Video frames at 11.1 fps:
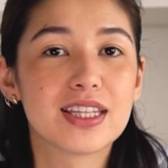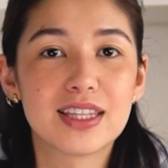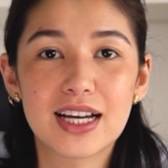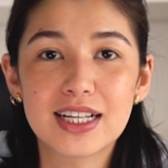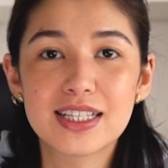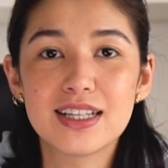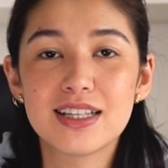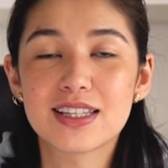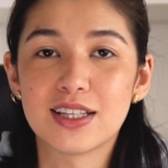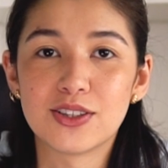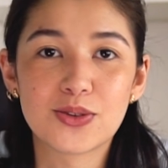The
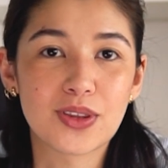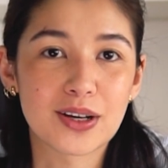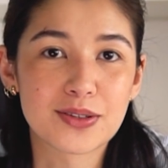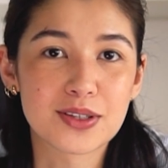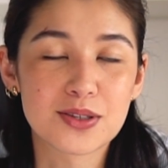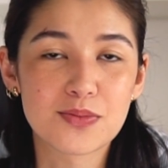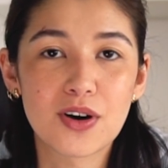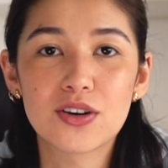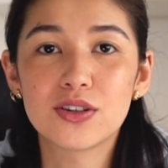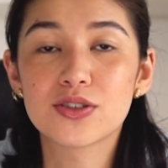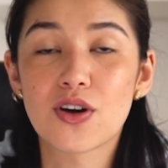90s and 2000s
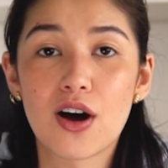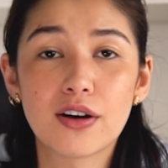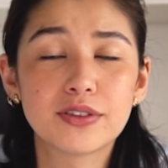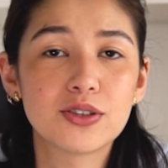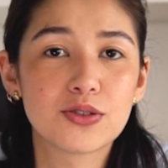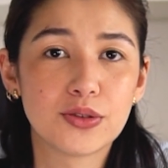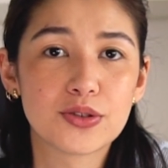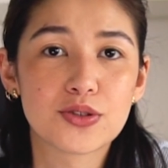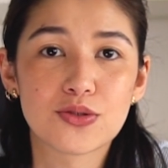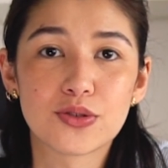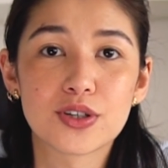models often told
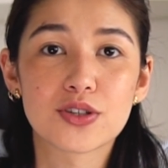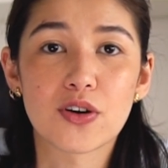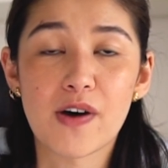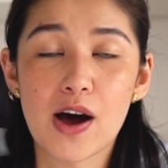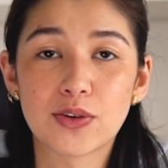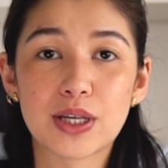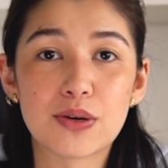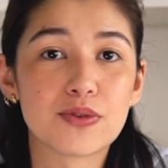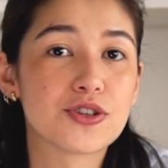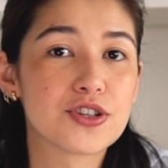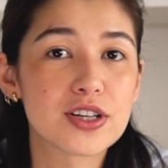stories of how they
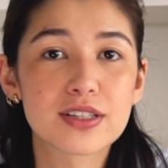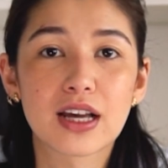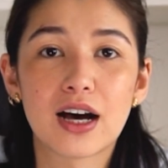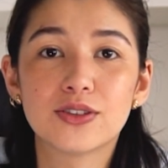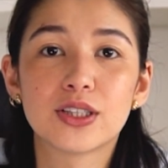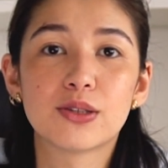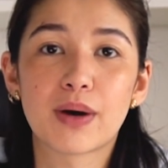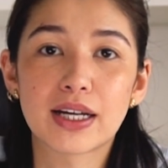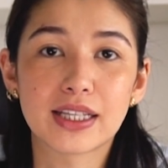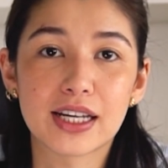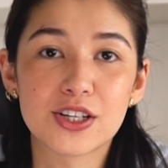were just scouted by
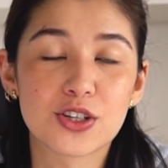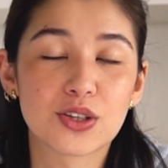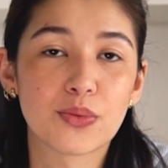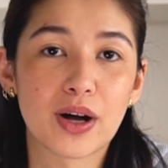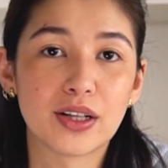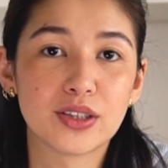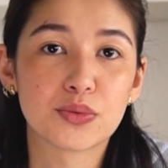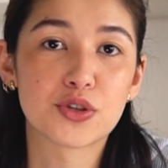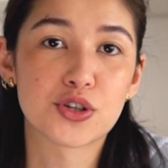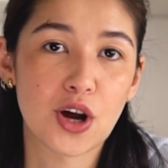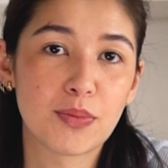an agent while they
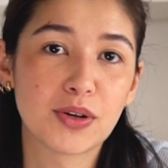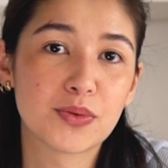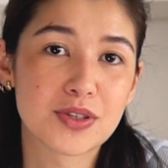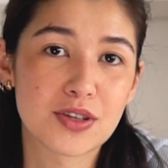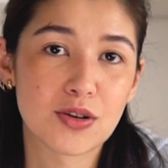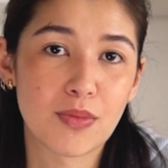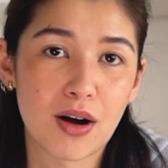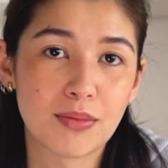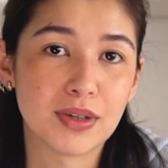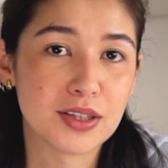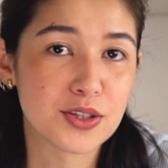were shopping with their
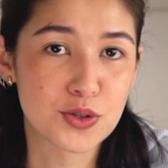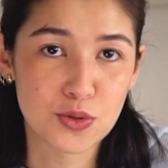mom in the